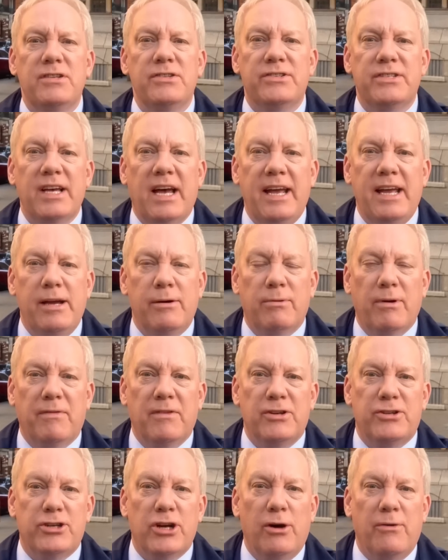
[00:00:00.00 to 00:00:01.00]
Can say here on
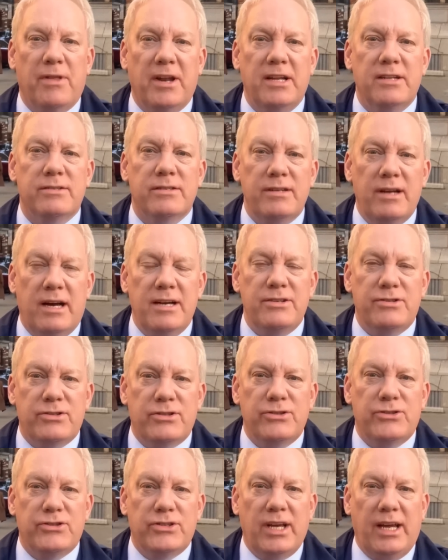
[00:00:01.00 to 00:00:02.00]
the show that it's nice
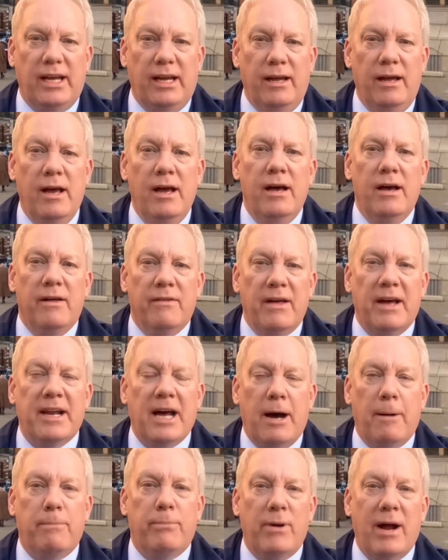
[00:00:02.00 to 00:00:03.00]
to see that
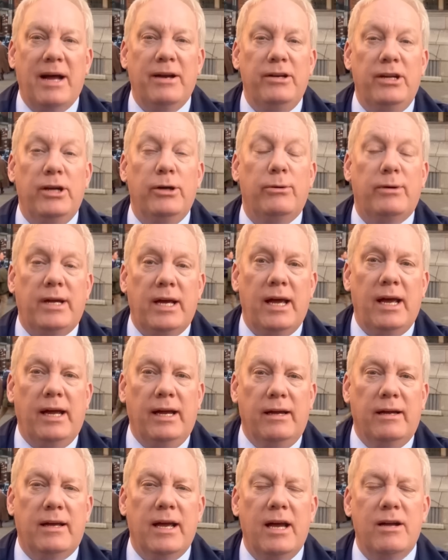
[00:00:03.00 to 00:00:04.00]
our brand new
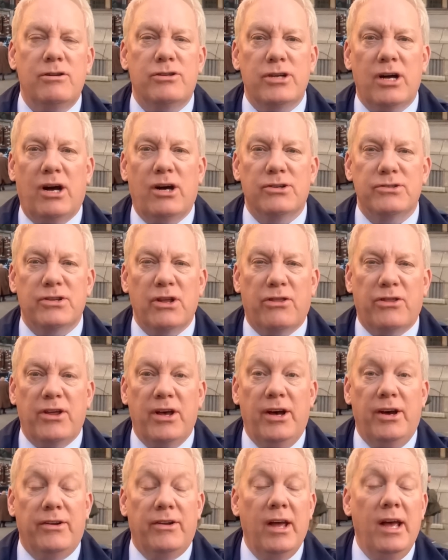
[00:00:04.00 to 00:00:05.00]
king, King Charles
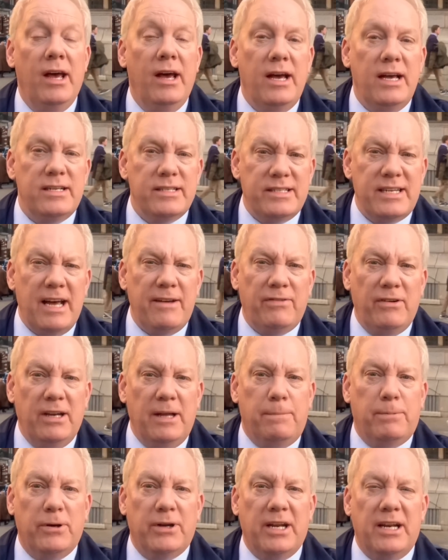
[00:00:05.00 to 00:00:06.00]
III, is
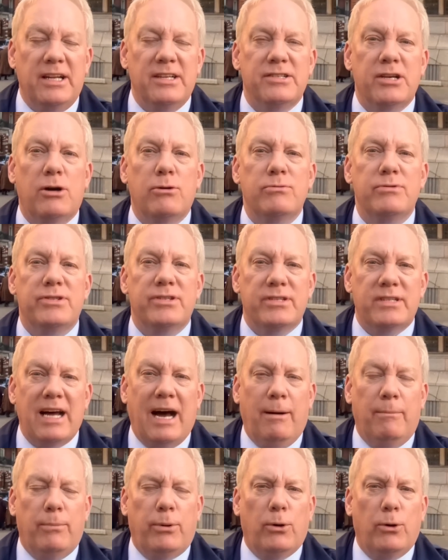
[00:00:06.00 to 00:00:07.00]
definitely putting his own
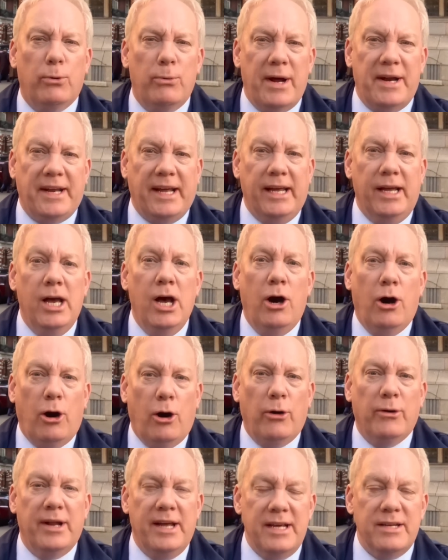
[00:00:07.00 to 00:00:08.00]
stamp already
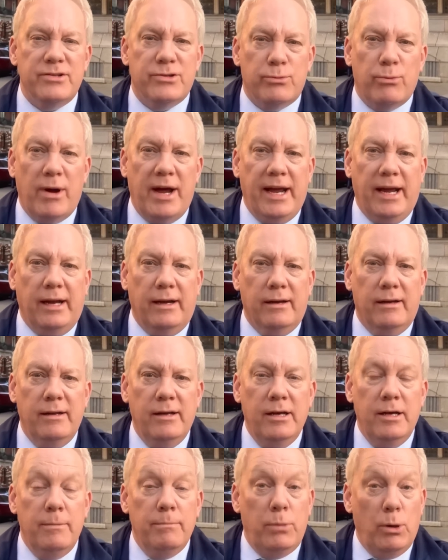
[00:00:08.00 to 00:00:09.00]
on his reign.
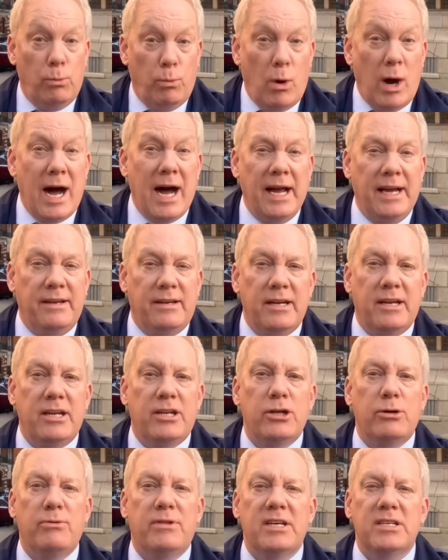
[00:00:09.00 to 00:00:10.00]
But why did he
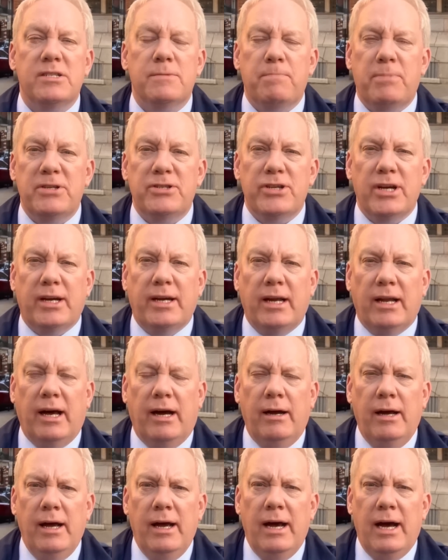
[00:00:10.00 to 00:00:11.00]
do this
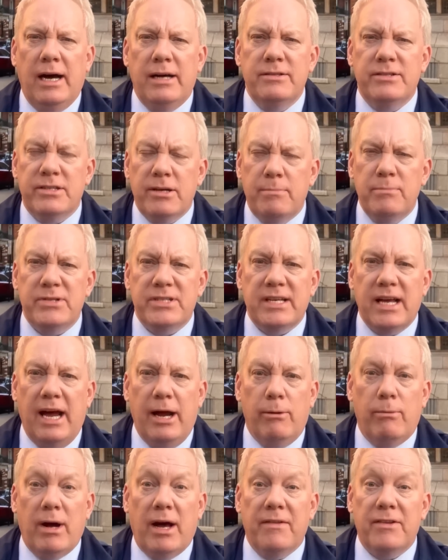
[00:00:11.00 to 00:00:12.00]
particular, and some
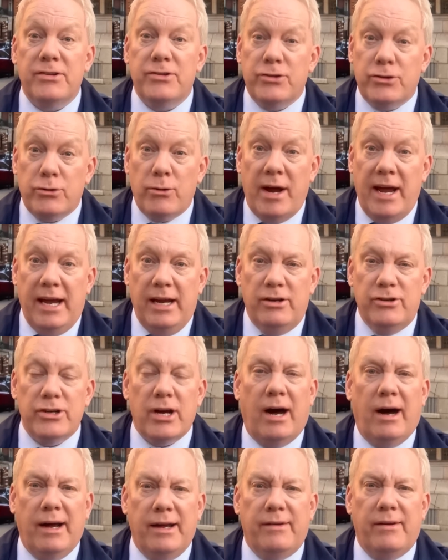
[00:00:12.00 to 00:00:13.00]
say rather strange,
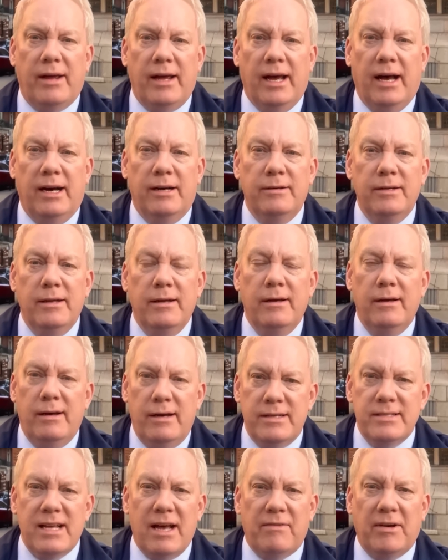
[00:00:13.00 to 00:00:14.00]
idea?
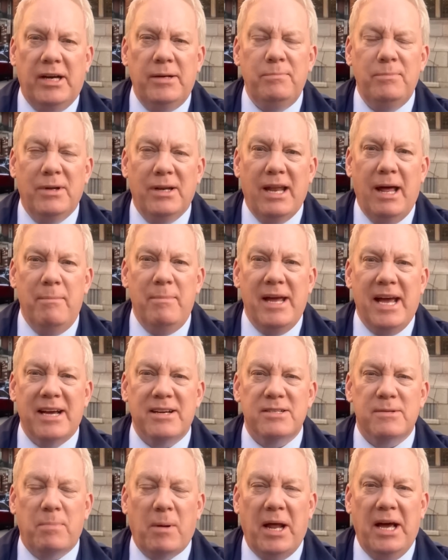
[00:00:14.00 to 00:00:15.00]
As ever, let me
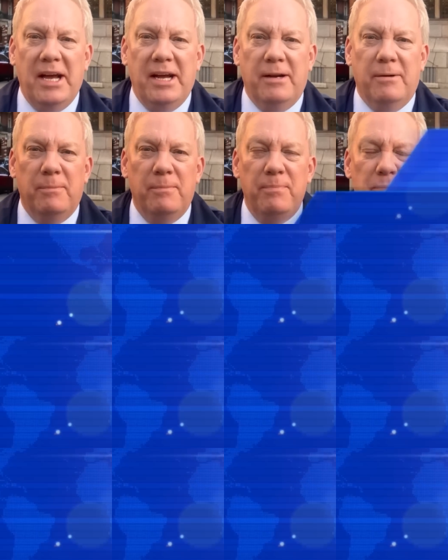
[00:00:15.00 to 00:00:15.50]
explain.